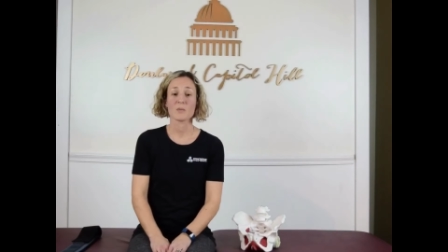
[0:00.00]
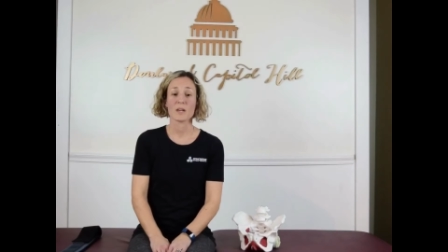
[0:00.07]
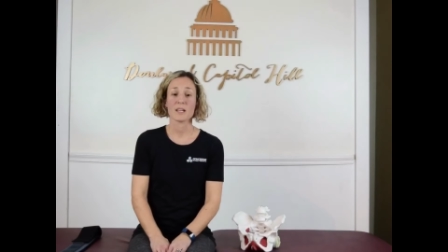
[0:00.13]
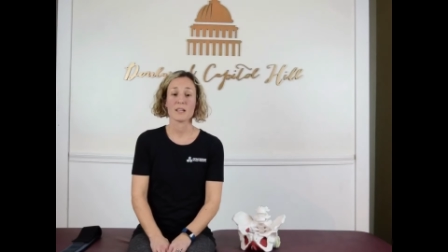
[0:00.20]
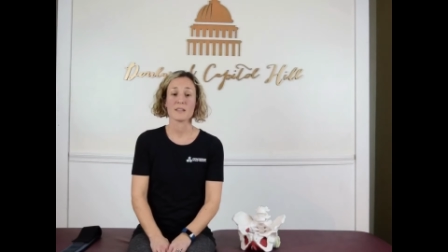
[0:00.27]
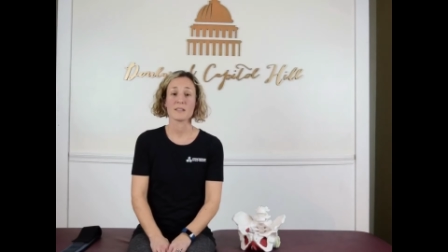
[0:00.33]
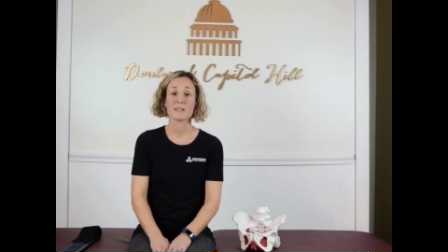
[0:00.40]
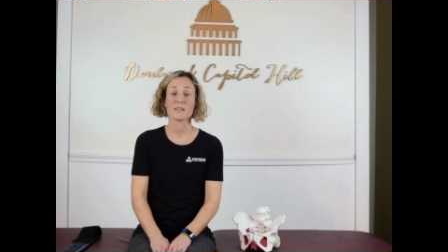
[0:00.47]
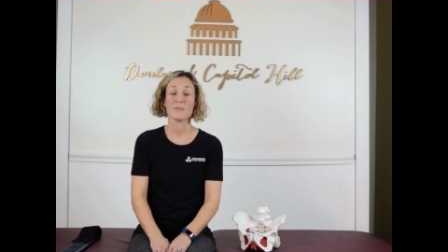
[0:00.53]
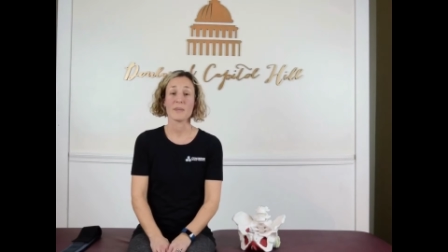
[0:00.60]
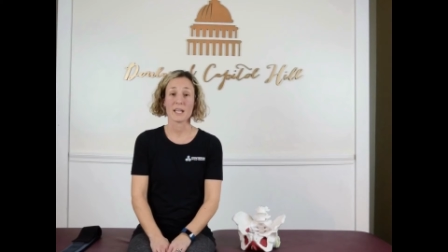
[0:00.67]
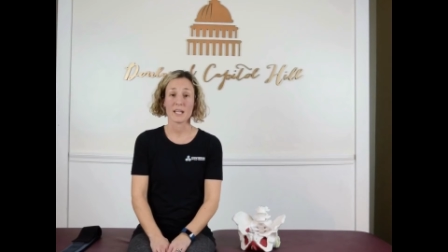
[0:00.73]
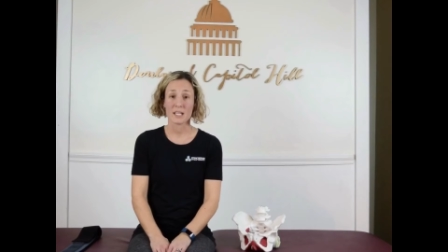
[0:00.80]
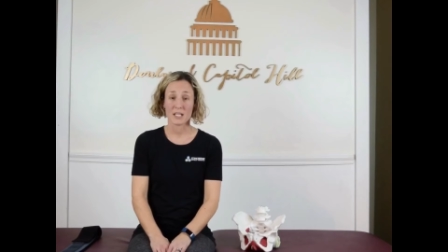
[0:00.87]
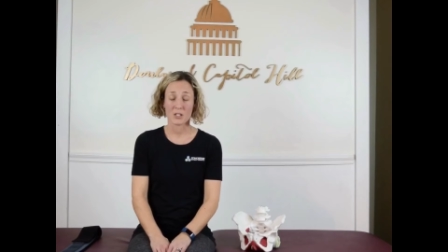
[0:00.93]
ways to
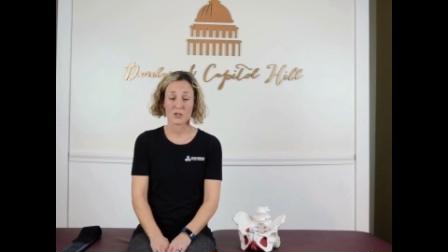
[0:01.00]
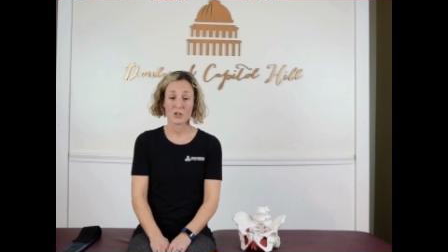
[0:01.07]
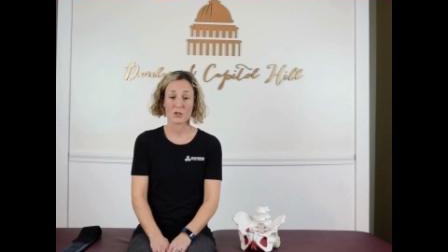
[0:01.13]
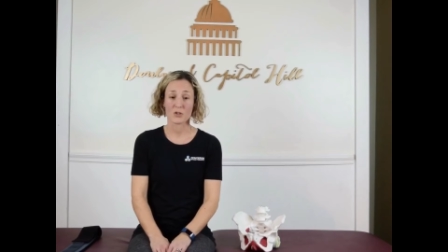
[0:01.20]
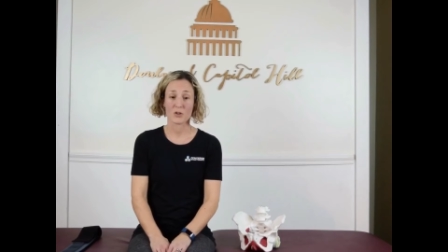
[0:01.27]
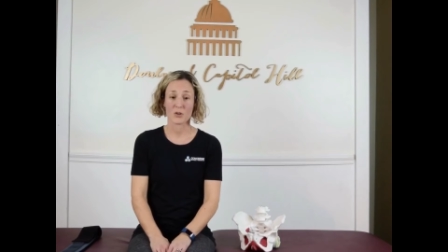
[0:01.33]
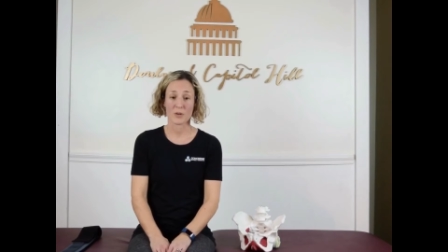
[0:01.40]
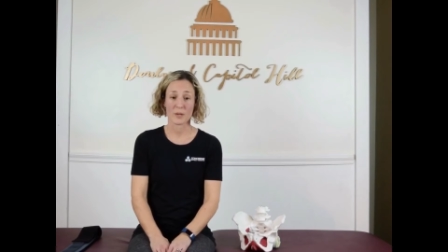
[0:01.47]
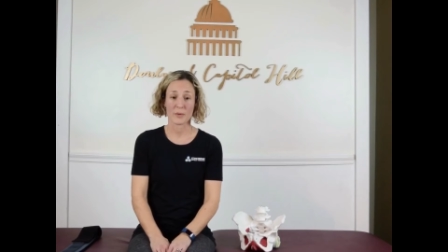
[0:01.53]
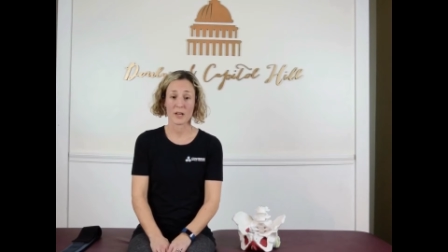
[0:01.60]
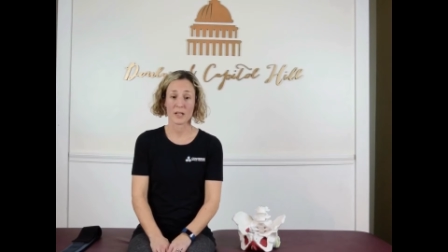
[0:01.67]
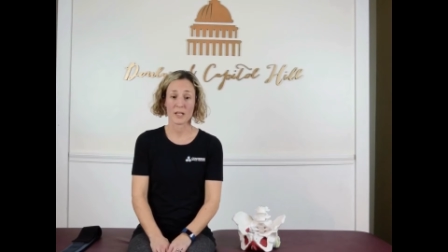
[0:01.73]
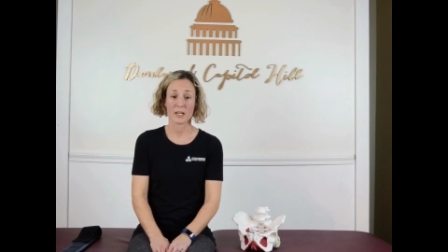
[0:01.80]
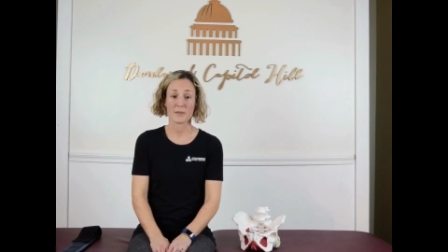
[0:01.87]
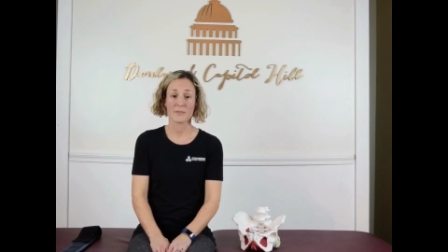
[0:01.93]
manage your growing
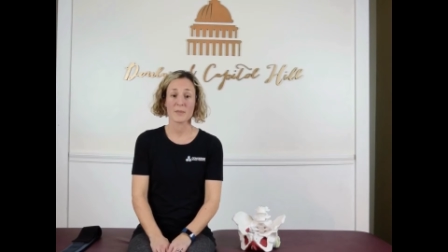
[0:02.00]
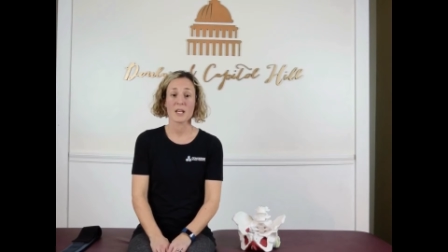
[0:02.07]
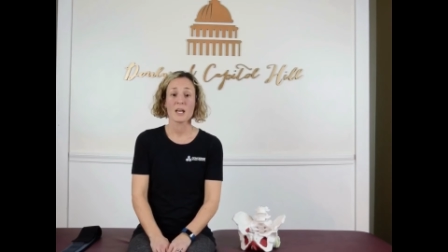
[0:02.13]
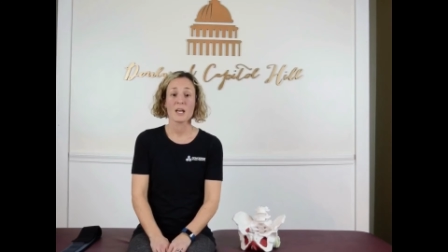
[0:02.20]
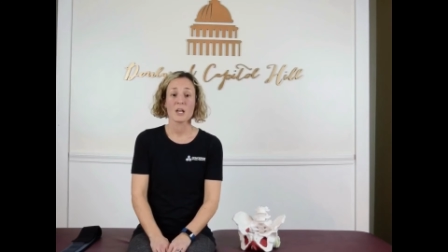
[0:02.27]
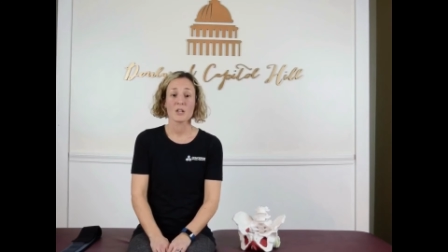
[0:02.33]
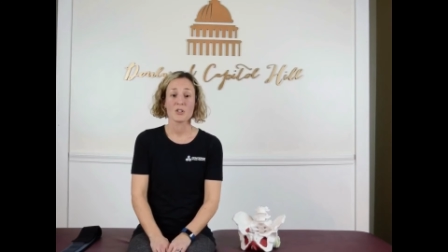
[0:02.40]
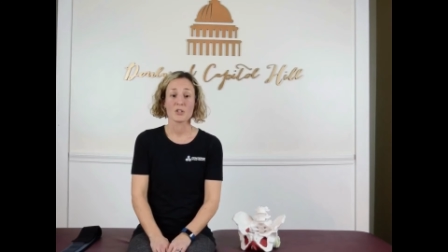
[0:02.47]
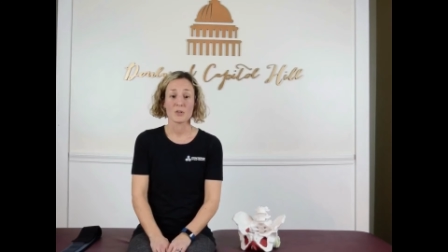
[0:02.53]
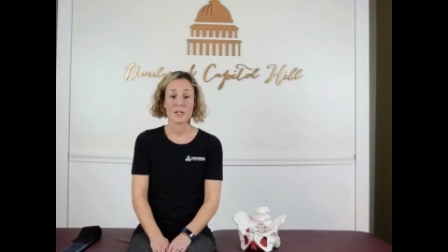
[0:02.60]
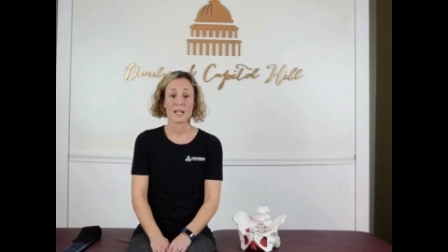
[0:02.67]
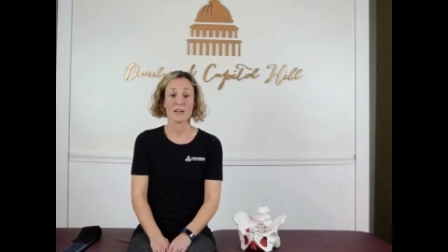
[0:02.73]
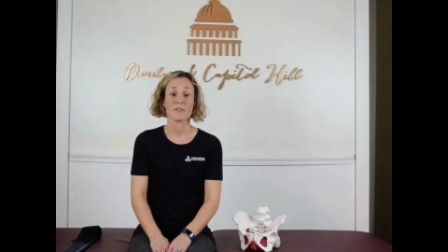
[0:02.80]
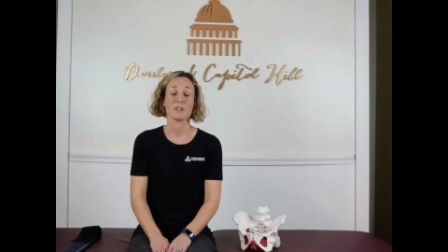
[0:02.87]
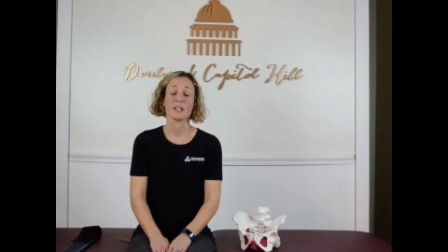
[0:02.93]
body
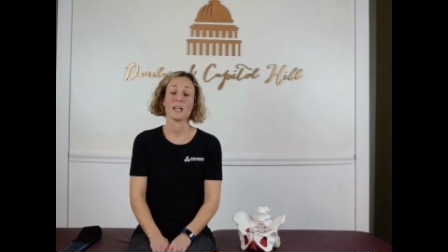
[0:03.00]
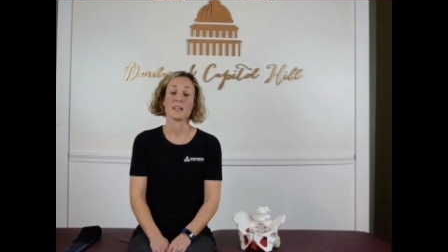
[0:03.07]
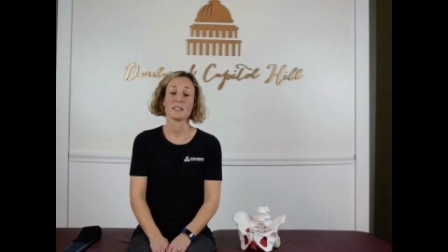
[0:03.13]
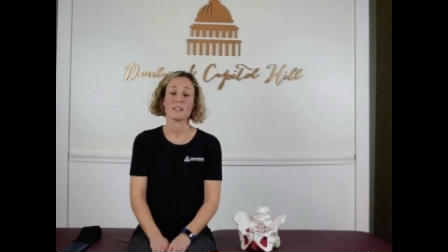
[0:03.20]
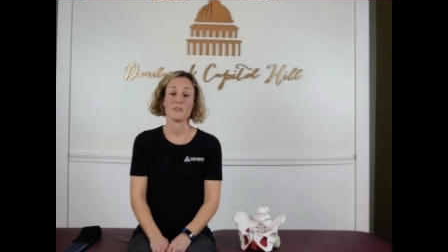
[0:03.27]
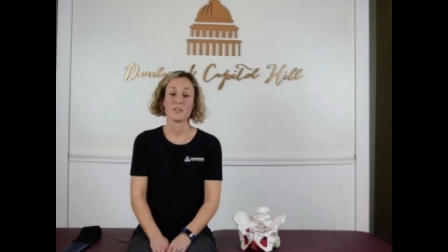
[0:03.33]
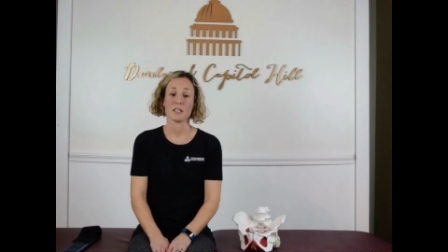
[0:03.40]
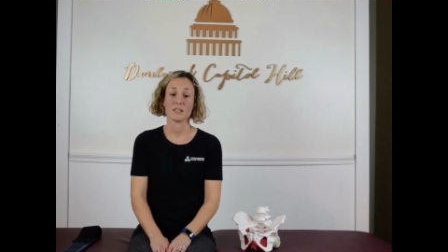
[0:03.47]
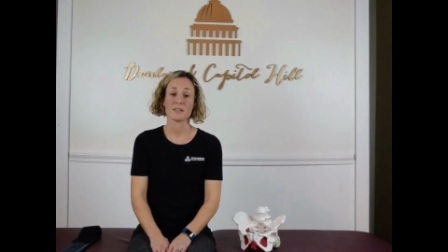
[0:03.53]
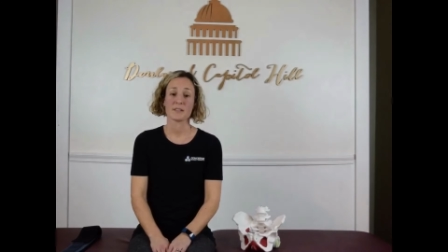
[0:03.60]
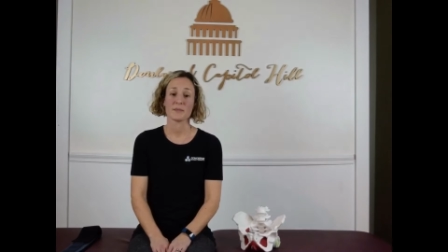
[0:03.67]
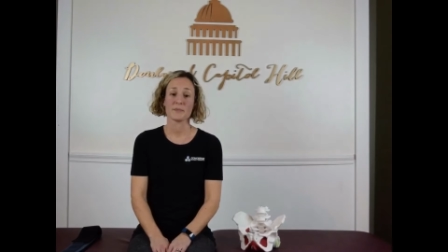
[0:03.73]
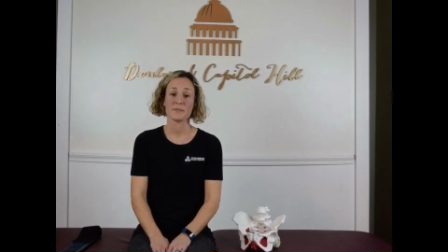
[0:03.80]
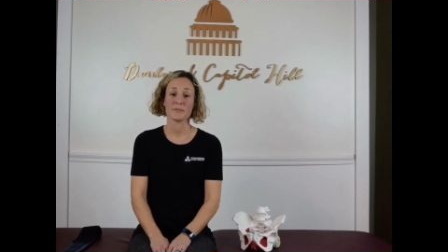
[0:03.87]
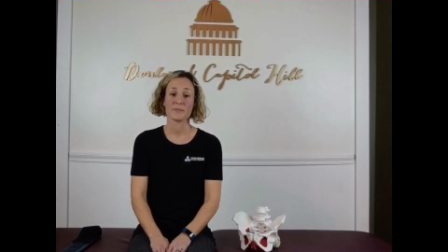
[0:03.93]
during everyday activities.